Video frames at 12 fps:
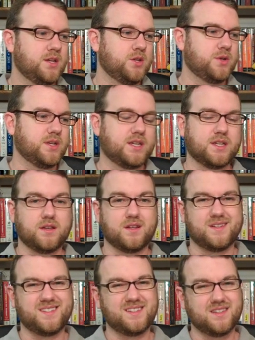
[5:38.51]
You can get
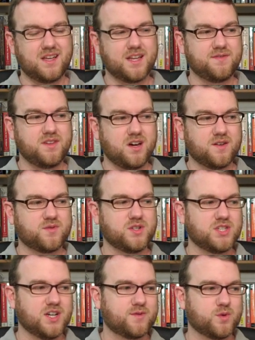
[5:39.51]
a lot of non-free
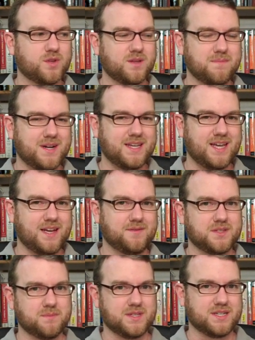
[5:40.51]
software that might have
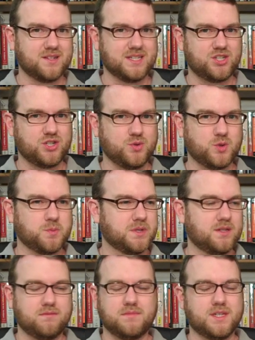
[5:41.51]
some legal issues,
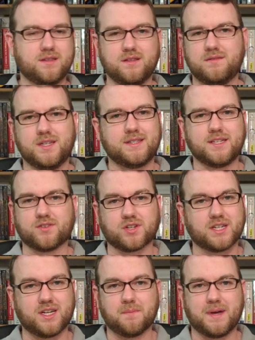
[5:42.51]
but it, it's never
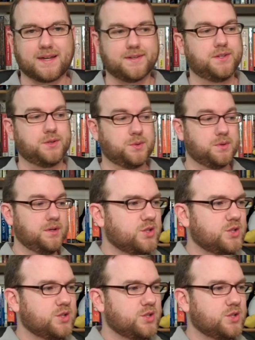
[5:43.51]
going to come back to you.